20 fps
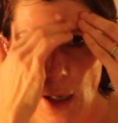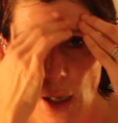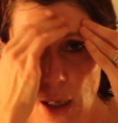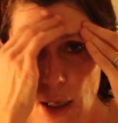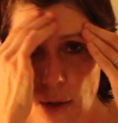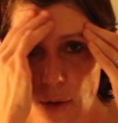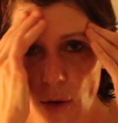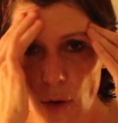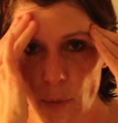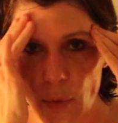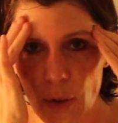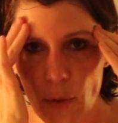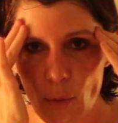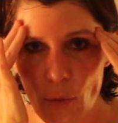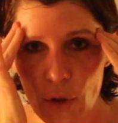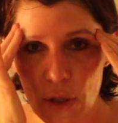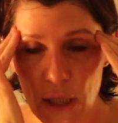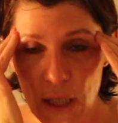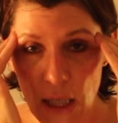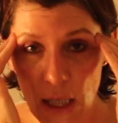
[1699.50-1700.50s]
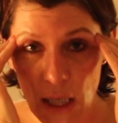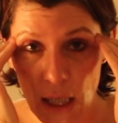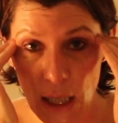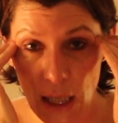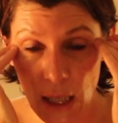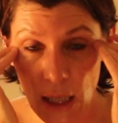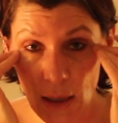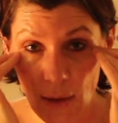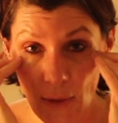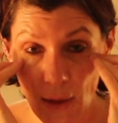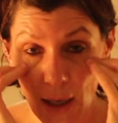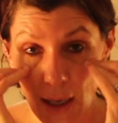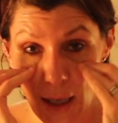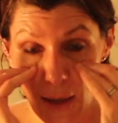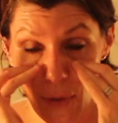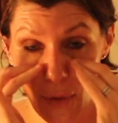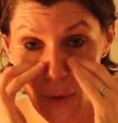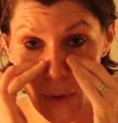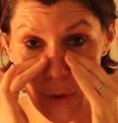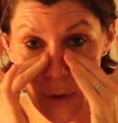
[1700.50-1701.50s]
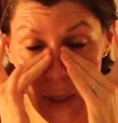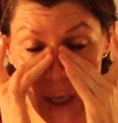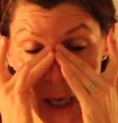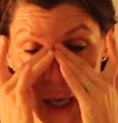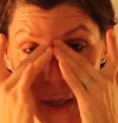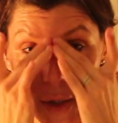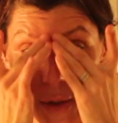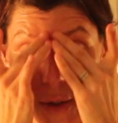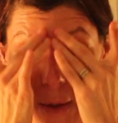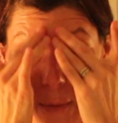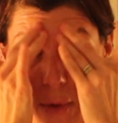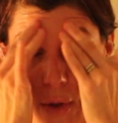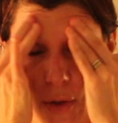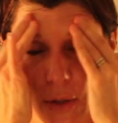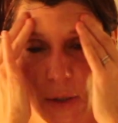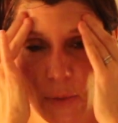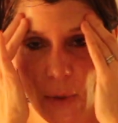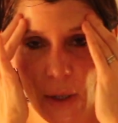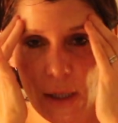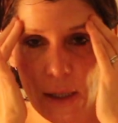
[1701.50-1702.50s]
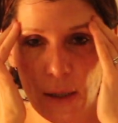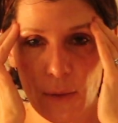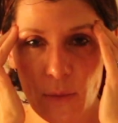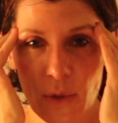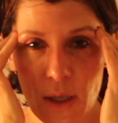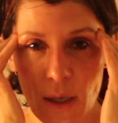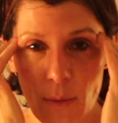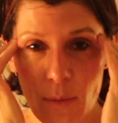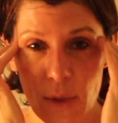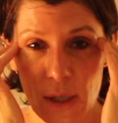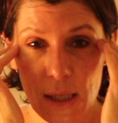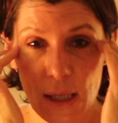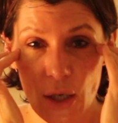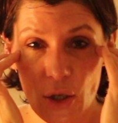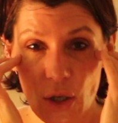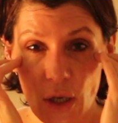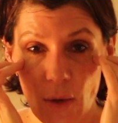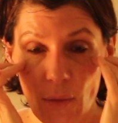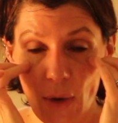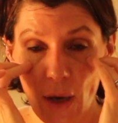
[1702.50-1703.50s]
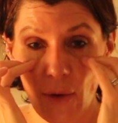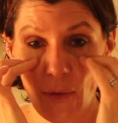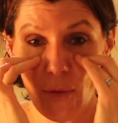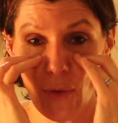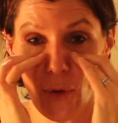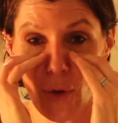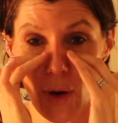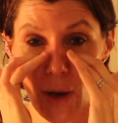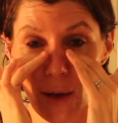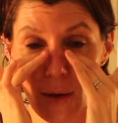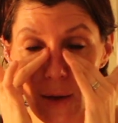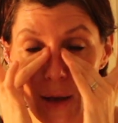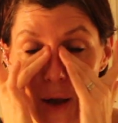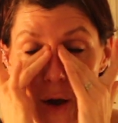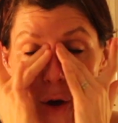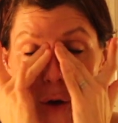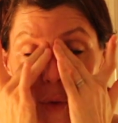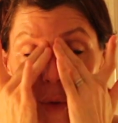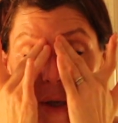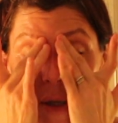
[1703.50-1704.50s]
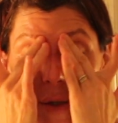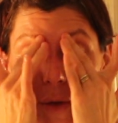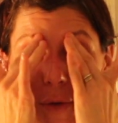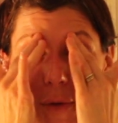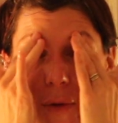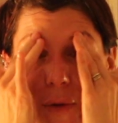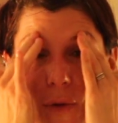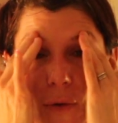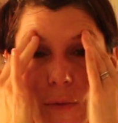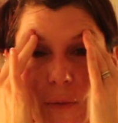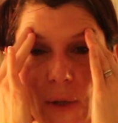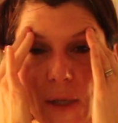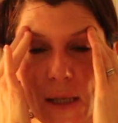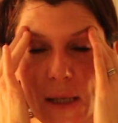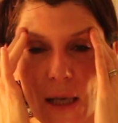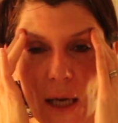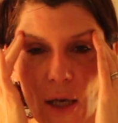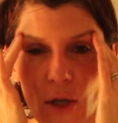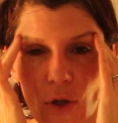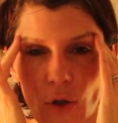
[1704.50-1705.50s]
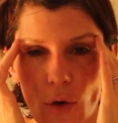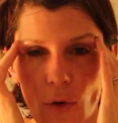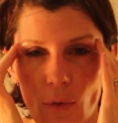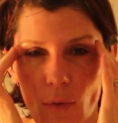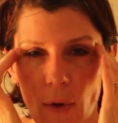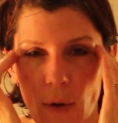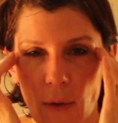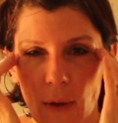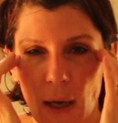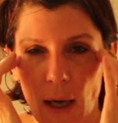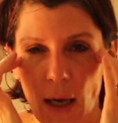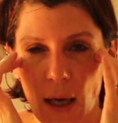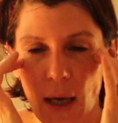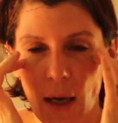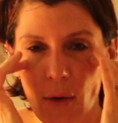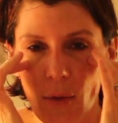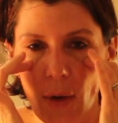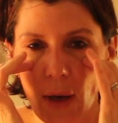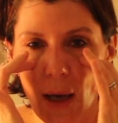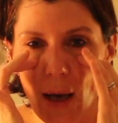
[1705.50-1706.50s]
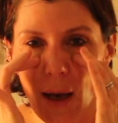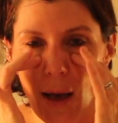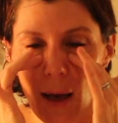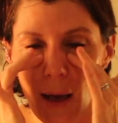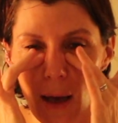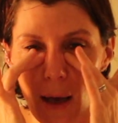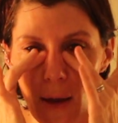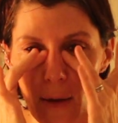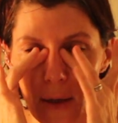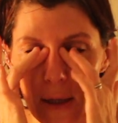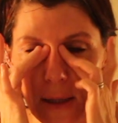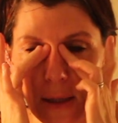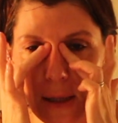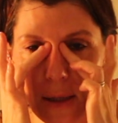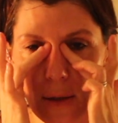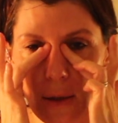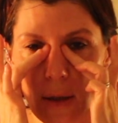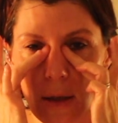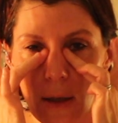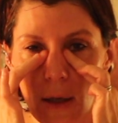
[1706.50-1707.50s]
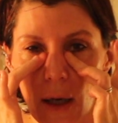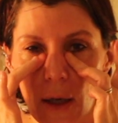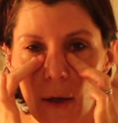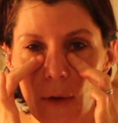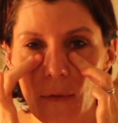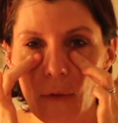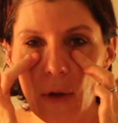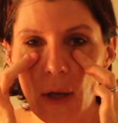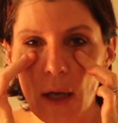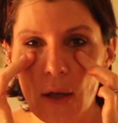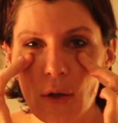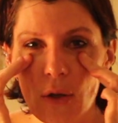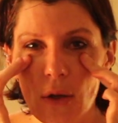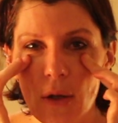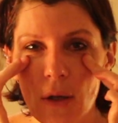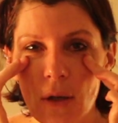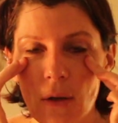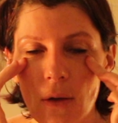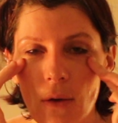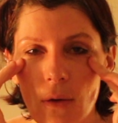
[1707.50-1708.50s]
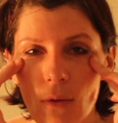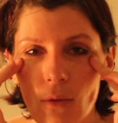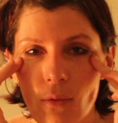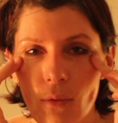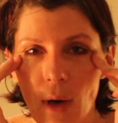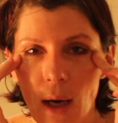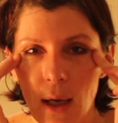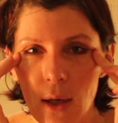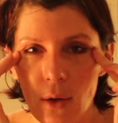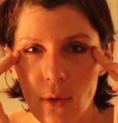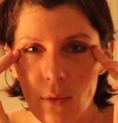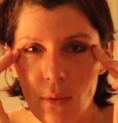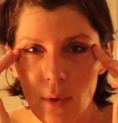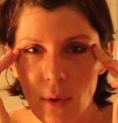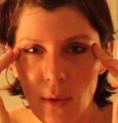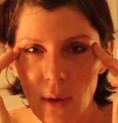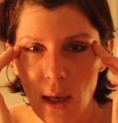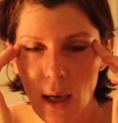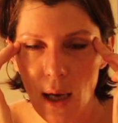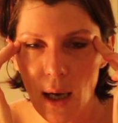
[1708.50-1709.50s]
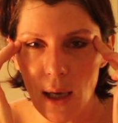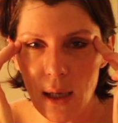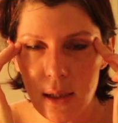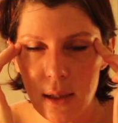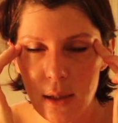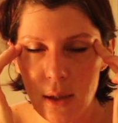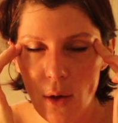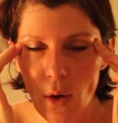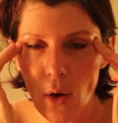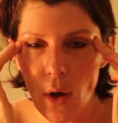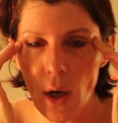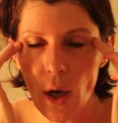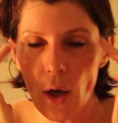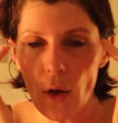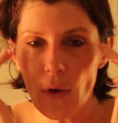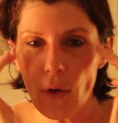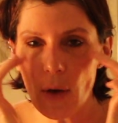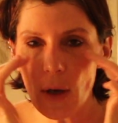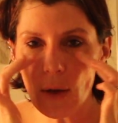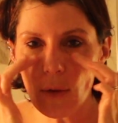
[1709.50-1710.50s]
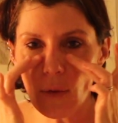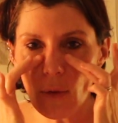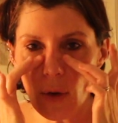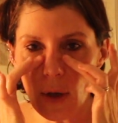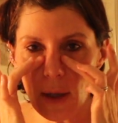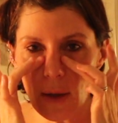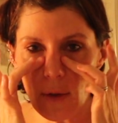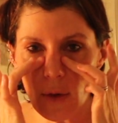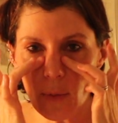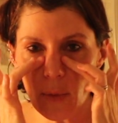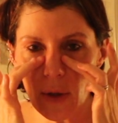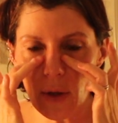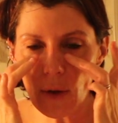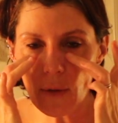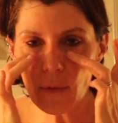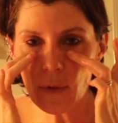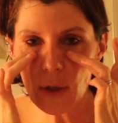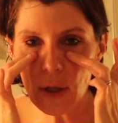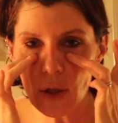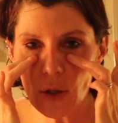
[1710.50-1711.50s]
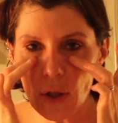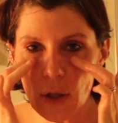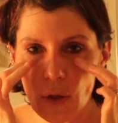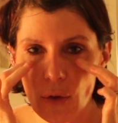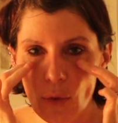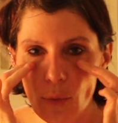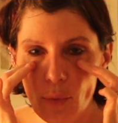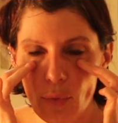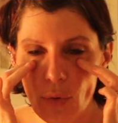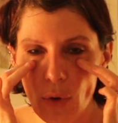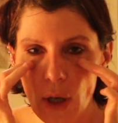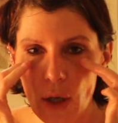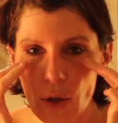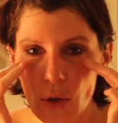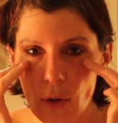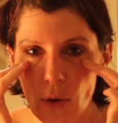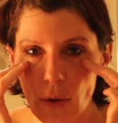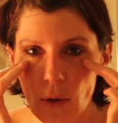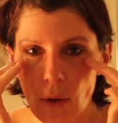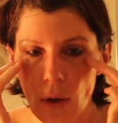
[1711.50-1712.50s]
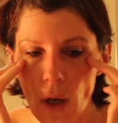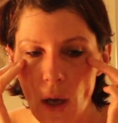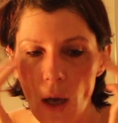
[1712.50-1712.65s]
a little bit more tingling than I thought, so I'm going to spend some time massaging my forehead. Always good to massage around the eye area. This is a lot of tension right around the eye, so you can do a little bit of digital pressure.